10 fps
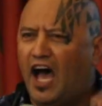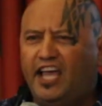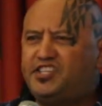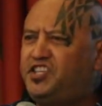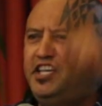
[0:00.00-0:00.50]

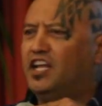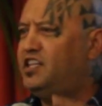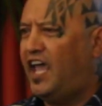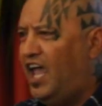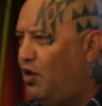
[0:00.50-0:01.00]
I see a
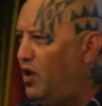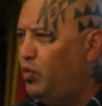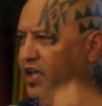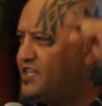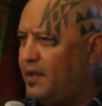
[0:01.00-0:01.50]
day when
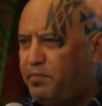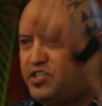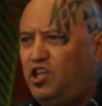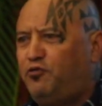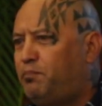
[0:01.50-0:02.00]
we as the
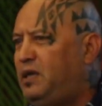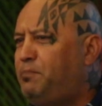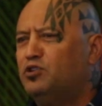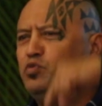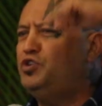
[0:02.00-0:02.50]
Pacific
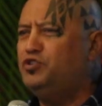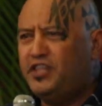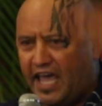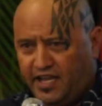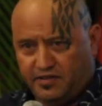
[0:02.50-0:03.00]
peoples will
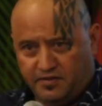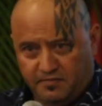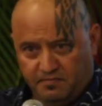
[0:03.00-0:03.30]
unite.